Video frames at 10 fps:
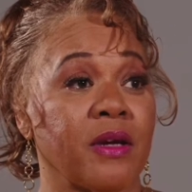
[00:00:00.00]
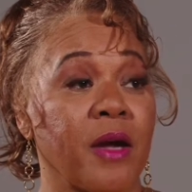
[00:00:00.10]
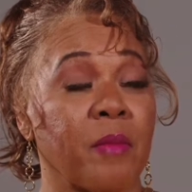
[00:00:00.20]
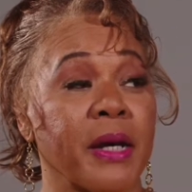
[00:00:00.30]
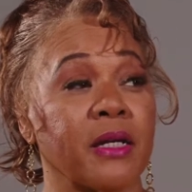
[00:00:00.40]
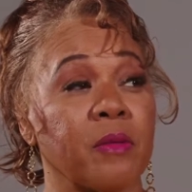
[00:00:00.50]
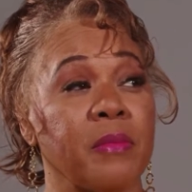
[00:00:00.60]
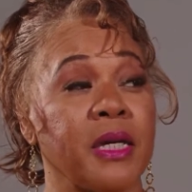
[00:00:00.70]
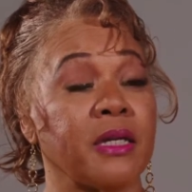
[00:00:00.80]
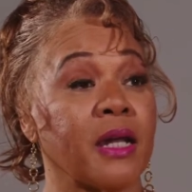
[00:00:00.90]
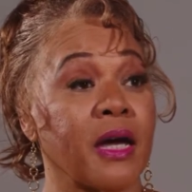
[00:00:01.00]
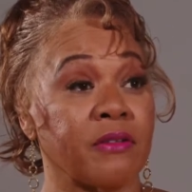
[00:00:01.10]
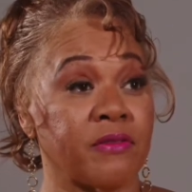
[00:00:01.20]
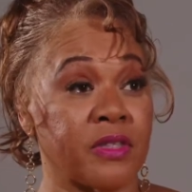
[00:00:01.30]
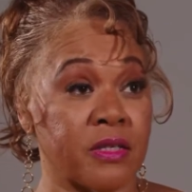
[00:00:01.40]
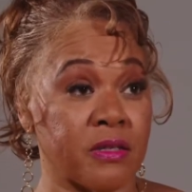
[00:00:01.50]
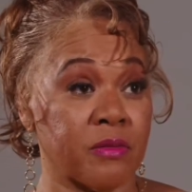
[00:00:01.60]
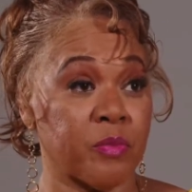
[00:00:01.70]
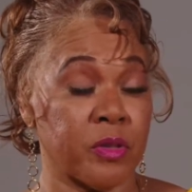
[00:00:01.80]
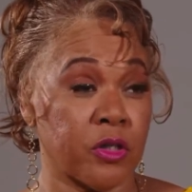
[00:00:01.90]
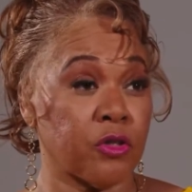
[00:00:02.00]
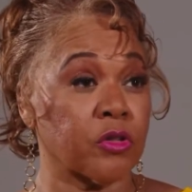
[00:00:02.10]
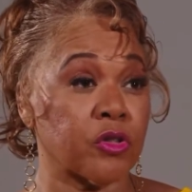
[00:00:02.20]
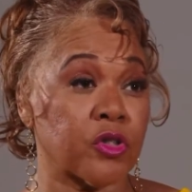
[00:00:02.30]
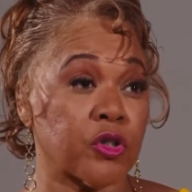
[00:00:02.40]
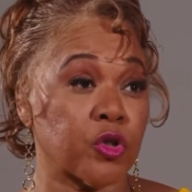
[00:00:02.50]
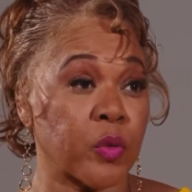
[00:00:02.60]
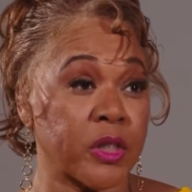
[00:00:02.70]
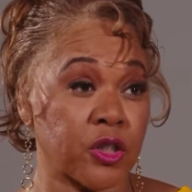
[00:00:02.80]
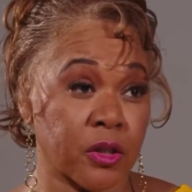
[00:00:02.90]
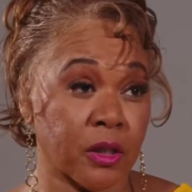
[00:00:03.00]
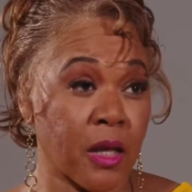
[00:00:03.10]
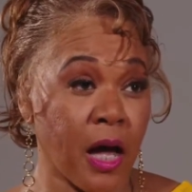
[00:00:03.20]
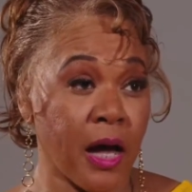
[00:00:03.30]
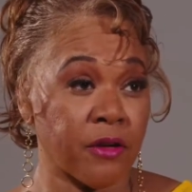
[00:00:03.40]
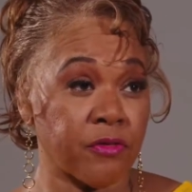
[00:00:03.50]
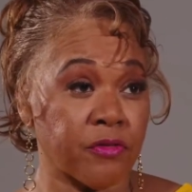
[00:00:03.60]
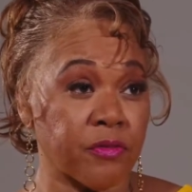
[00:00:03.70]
am I gonna make it out of this particular situation alive?